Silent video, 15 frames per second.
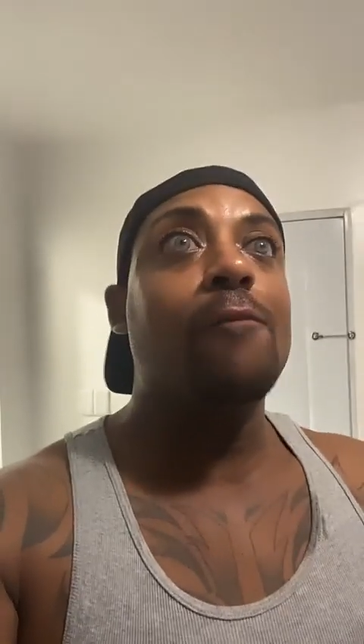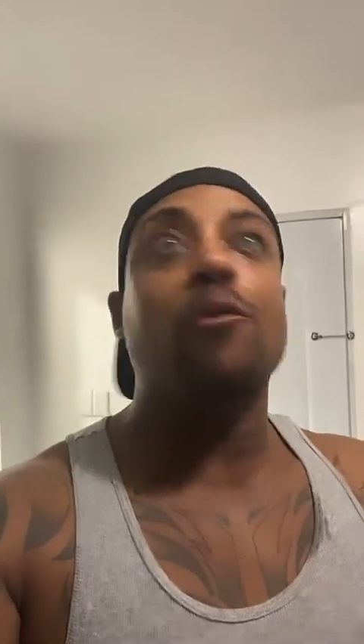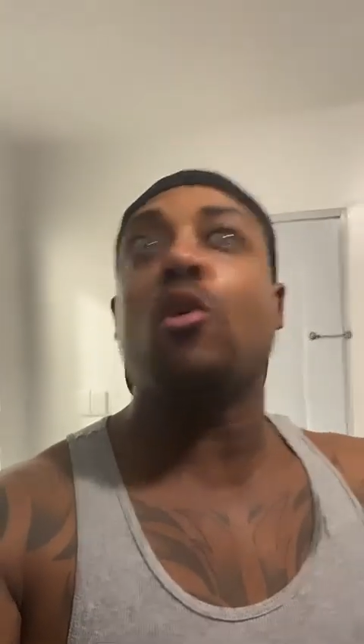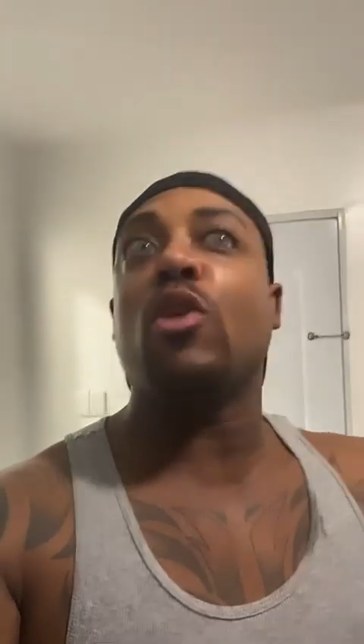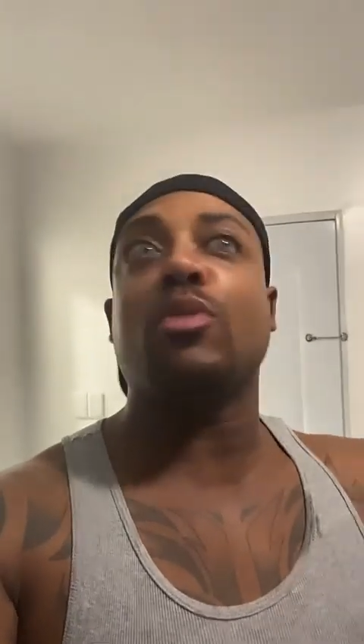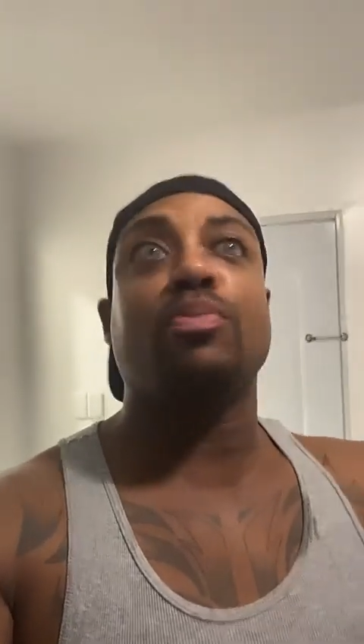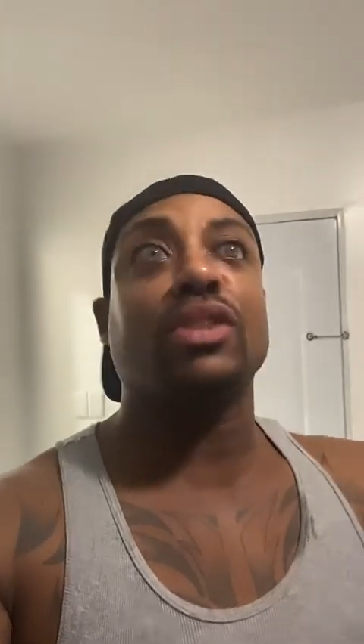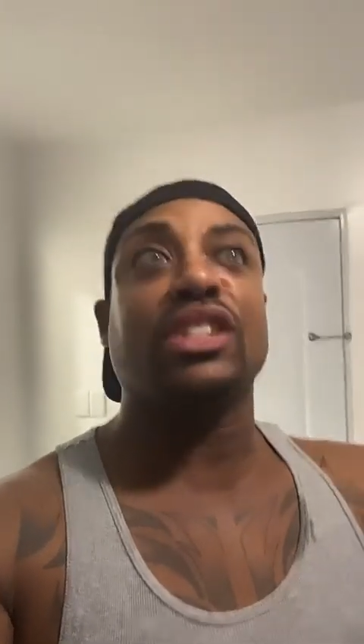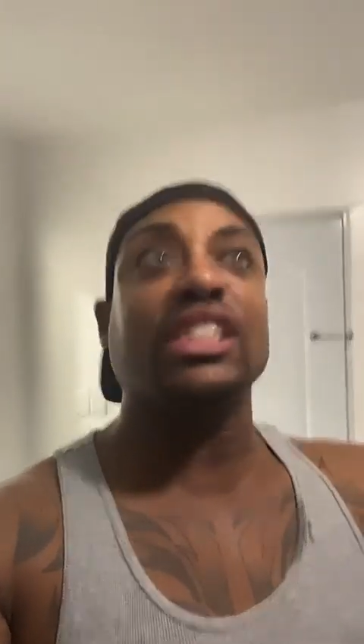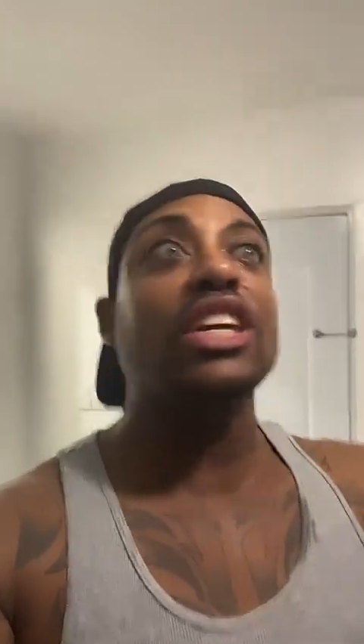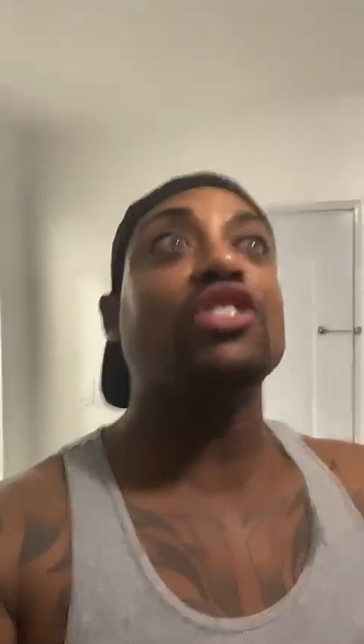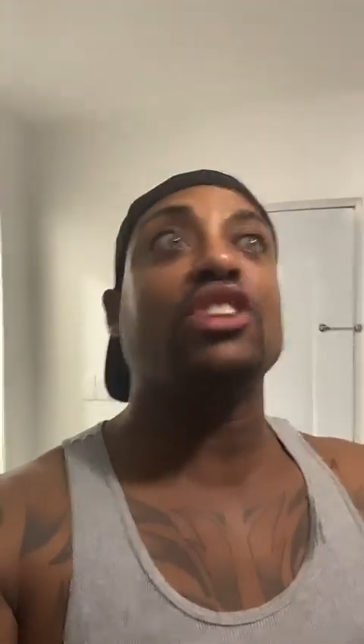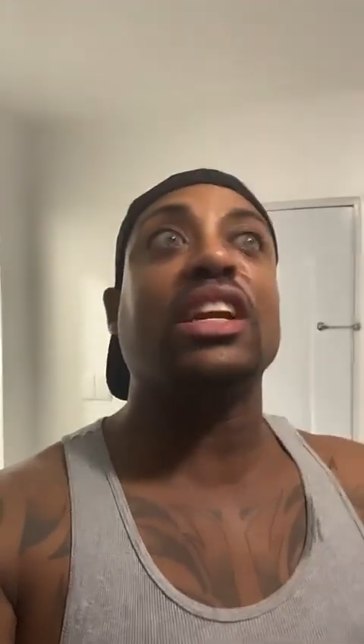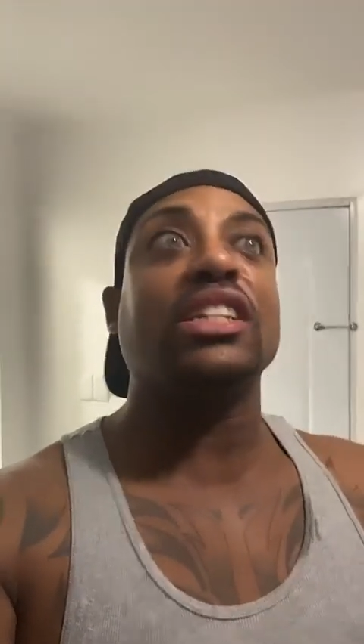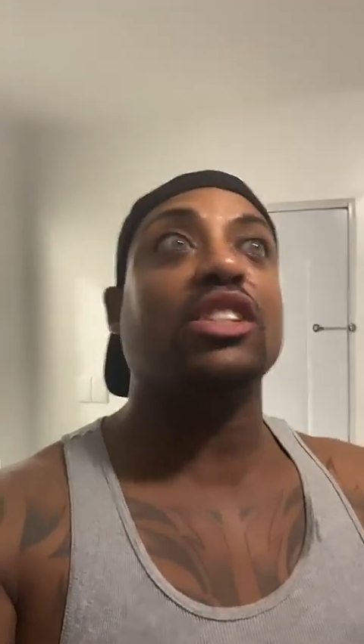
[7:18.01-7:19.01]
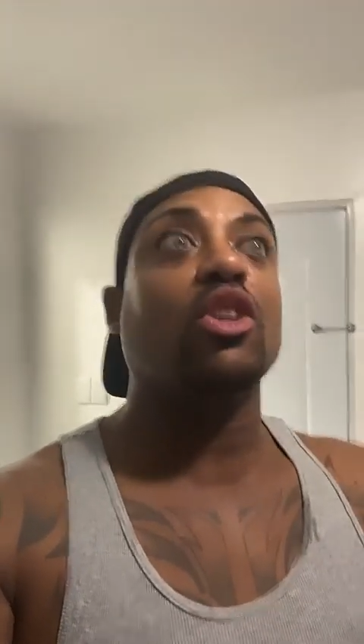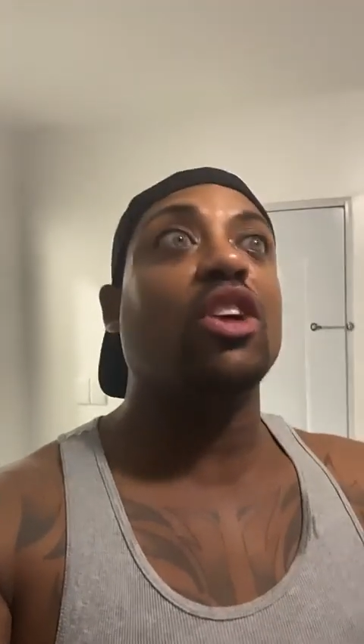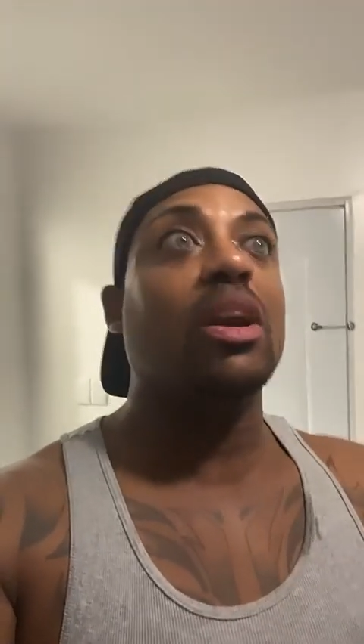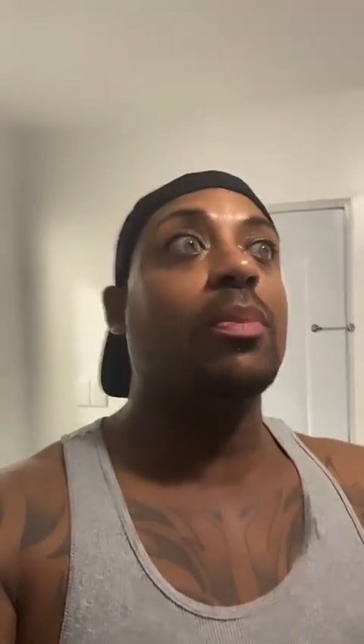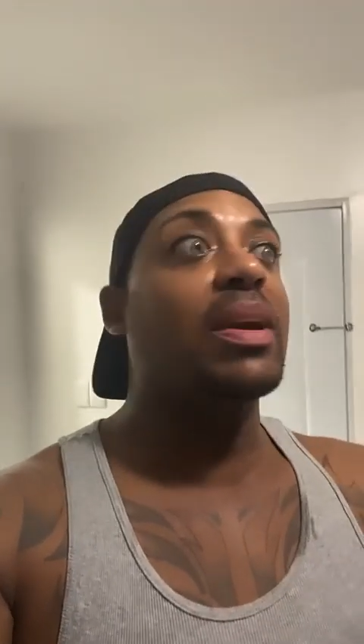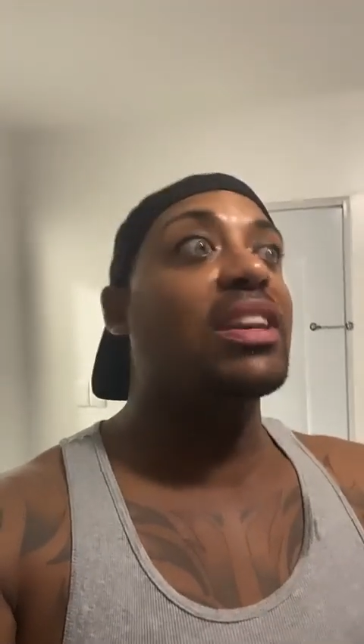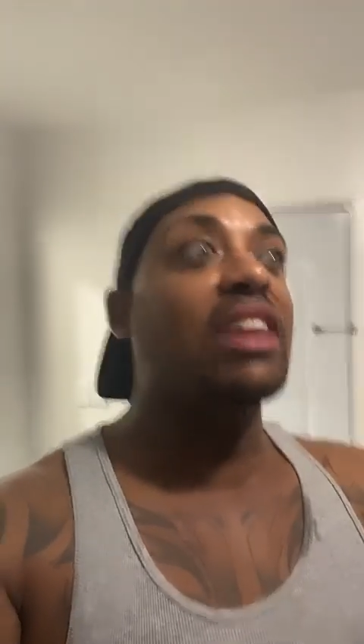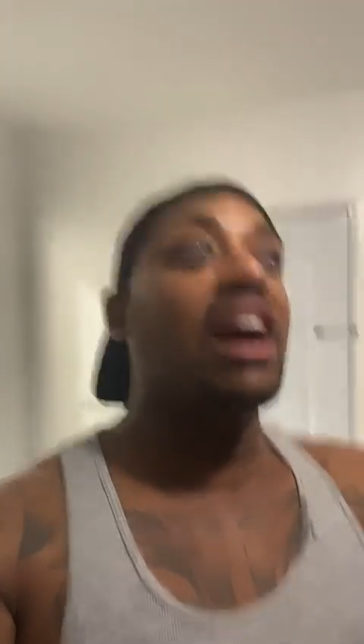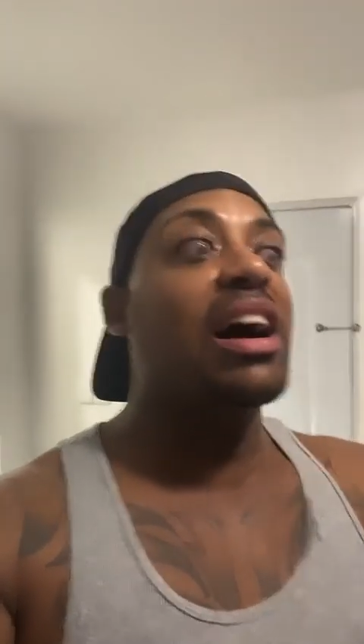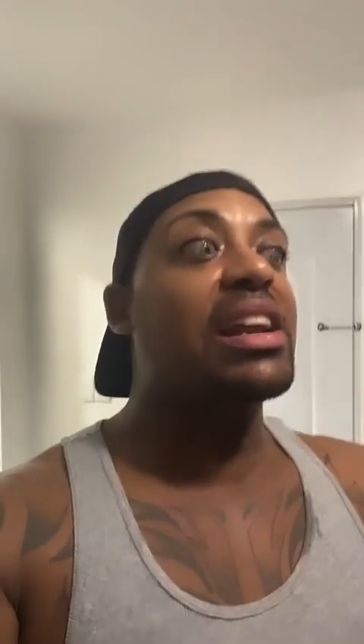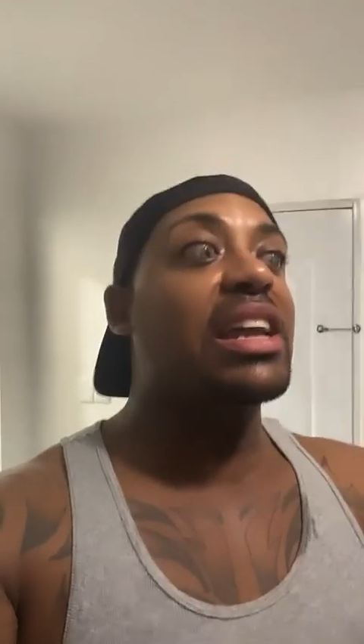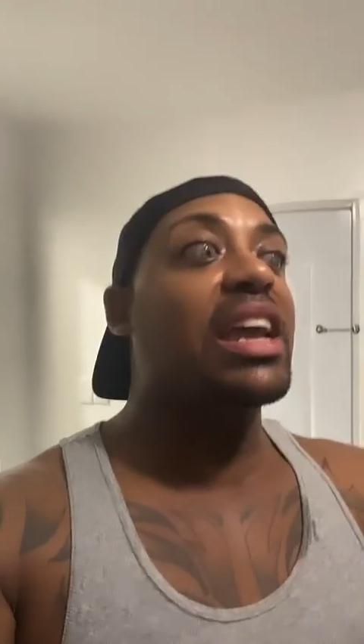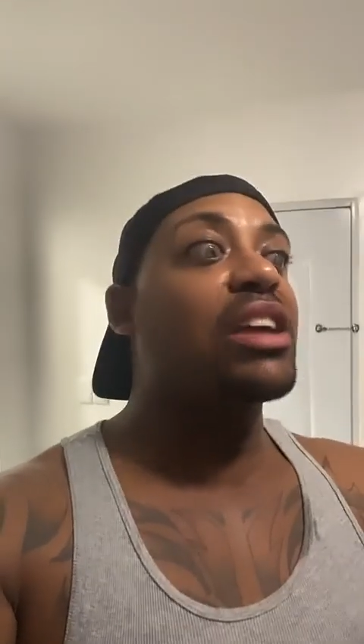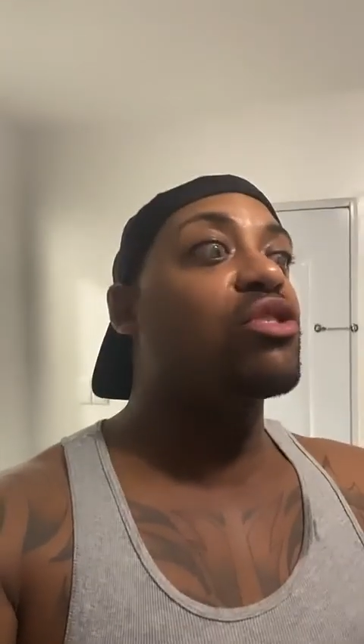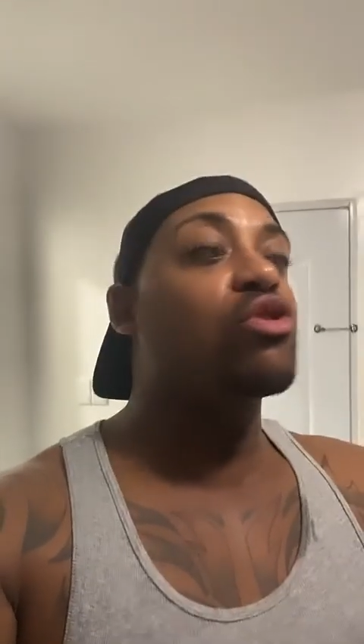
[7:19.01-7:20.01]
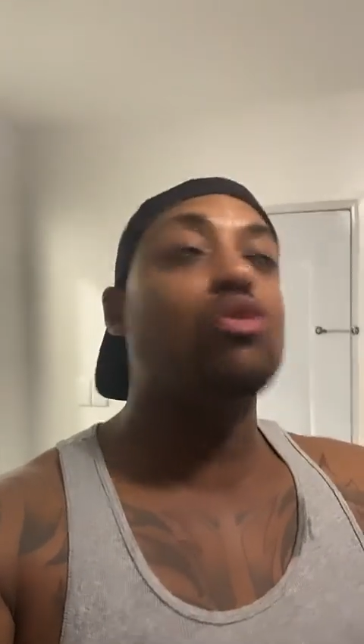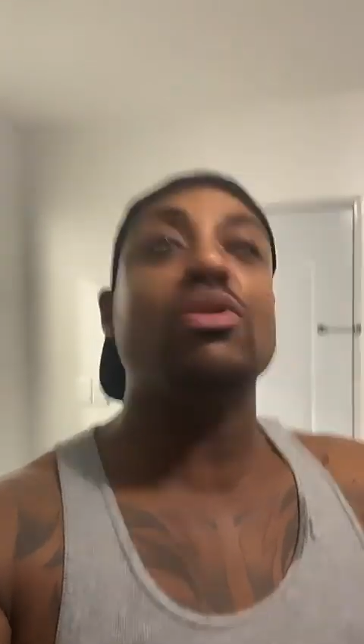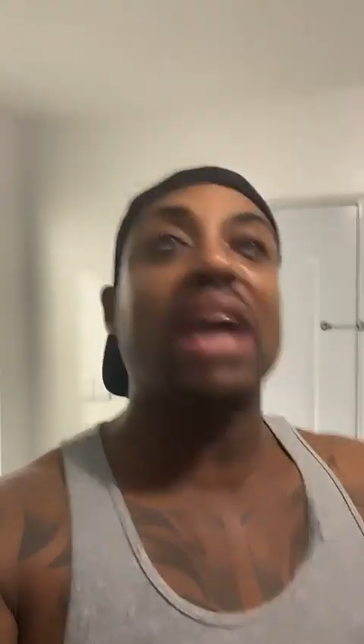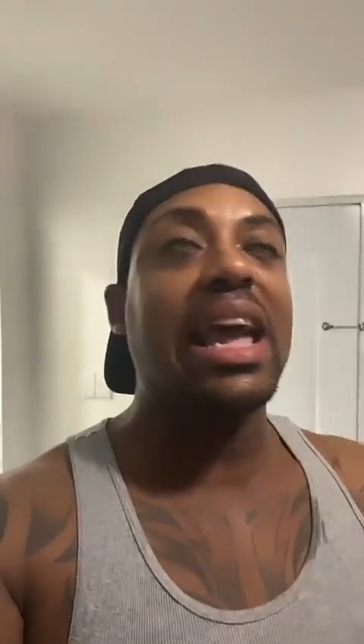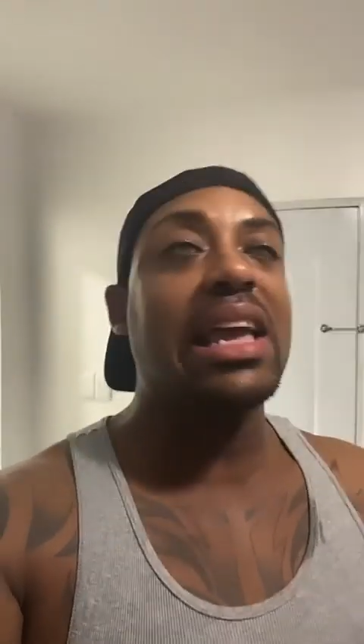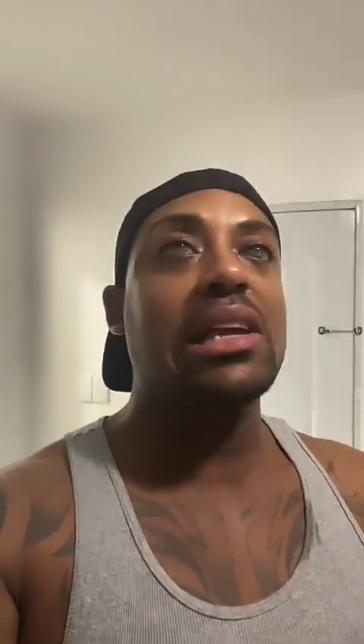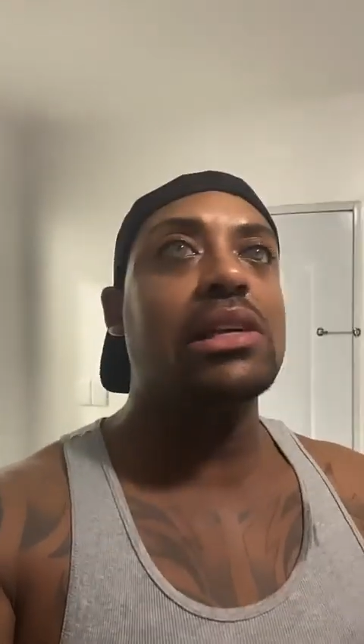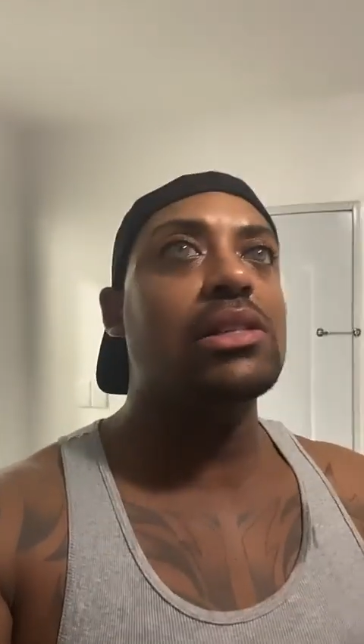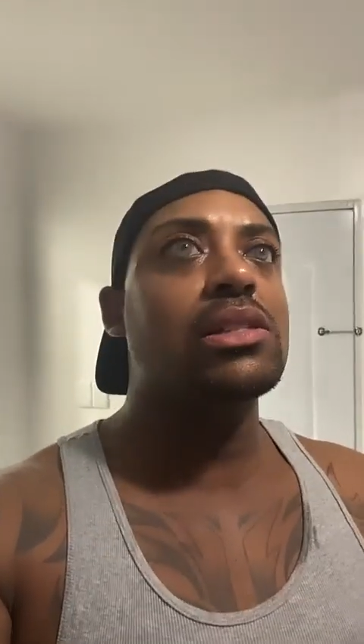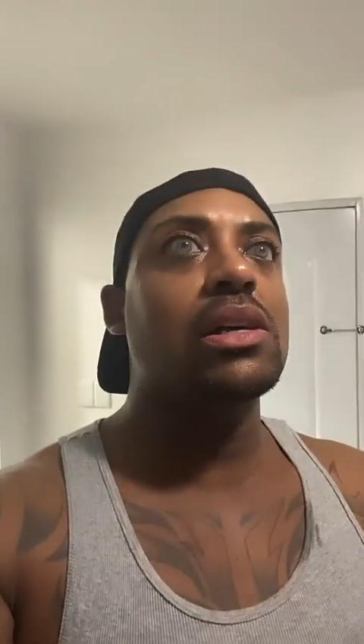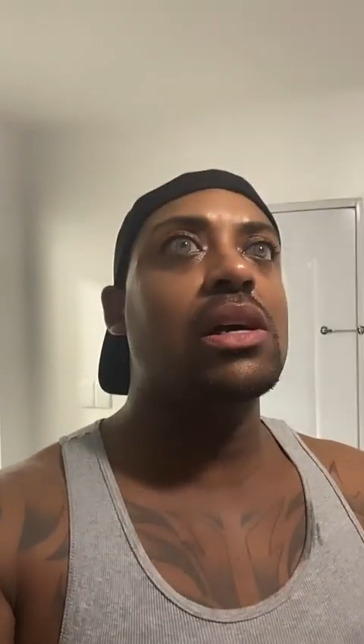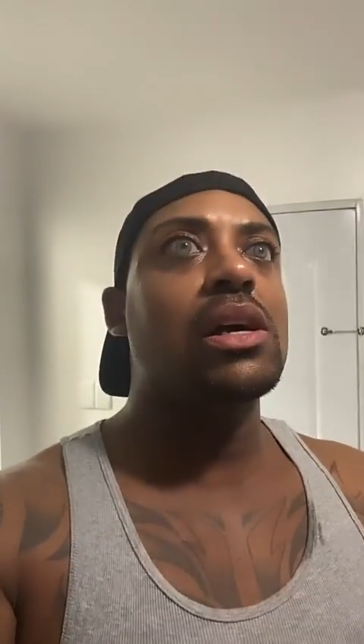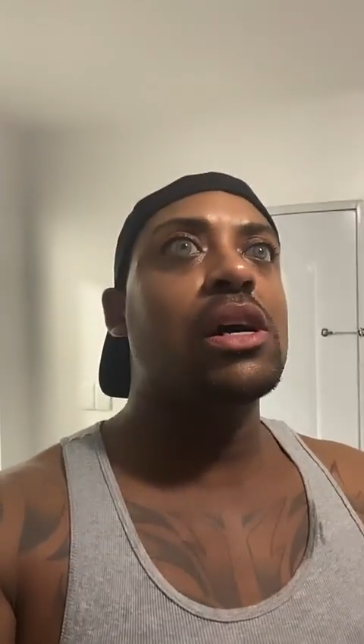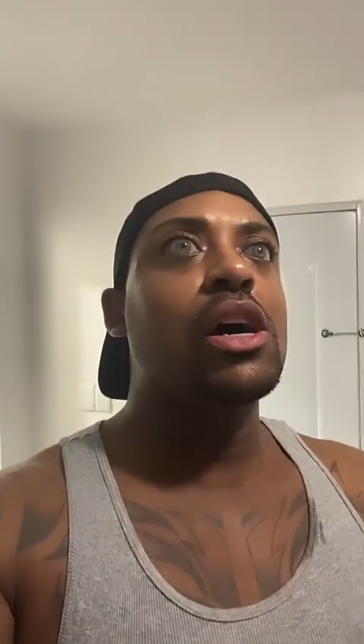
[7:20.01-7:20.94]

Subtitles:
for a procedure that's going to be done in 2 days,